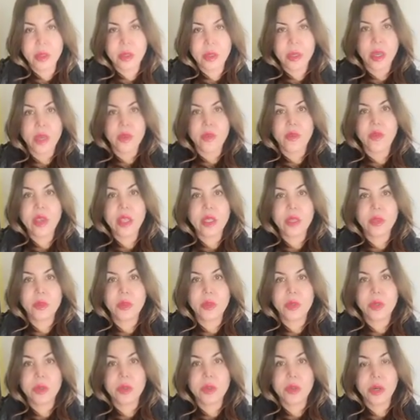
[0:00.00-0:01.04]

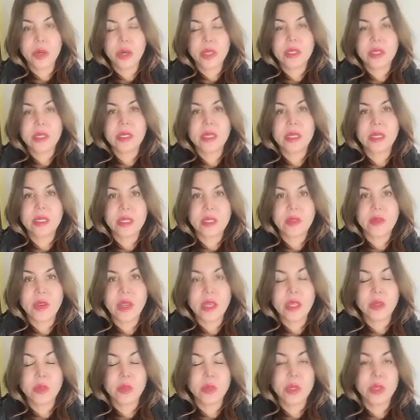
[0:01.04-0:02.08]
available. There are seats
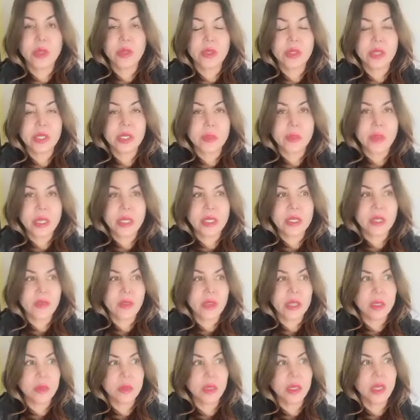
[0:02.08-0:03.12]
available, there's space
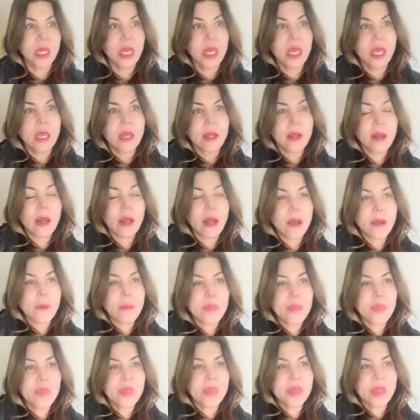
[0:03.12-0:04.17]
available.
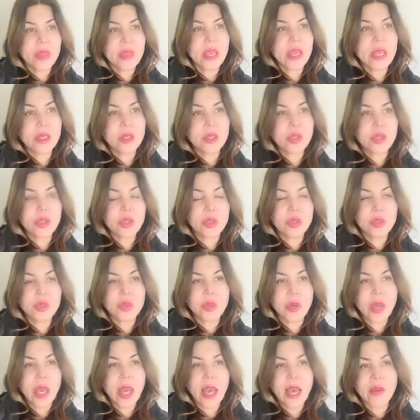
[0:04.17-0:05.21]
They do
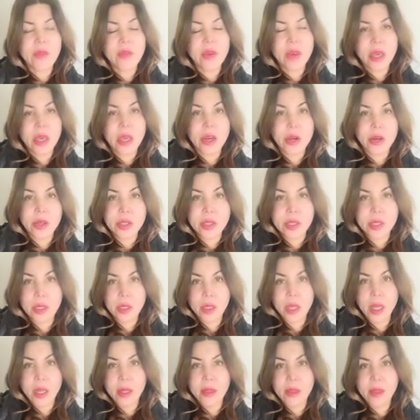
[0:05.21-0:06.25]
have a hair
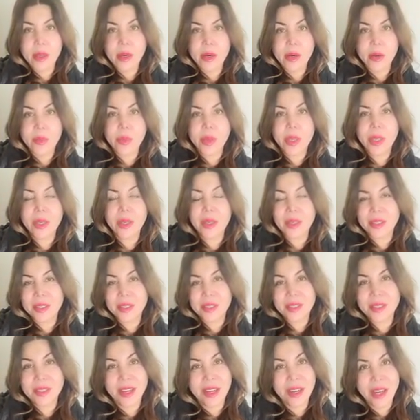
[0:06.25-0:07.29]
salon there, but it's
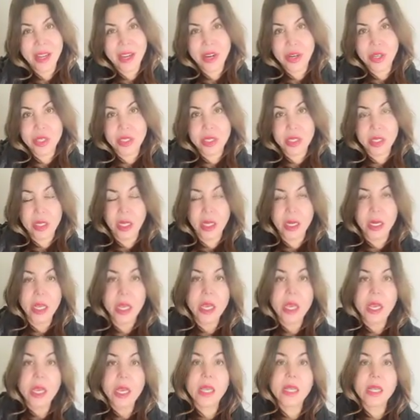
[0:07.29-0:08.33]
not a hair salon.
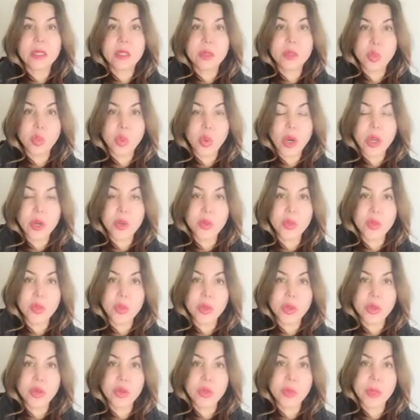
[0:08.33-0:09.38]
It's one
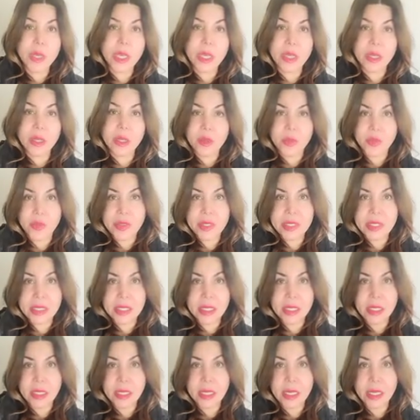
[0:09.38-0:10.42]
room in the
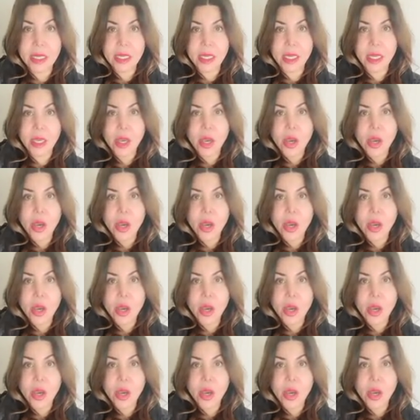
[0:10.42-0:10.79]
facility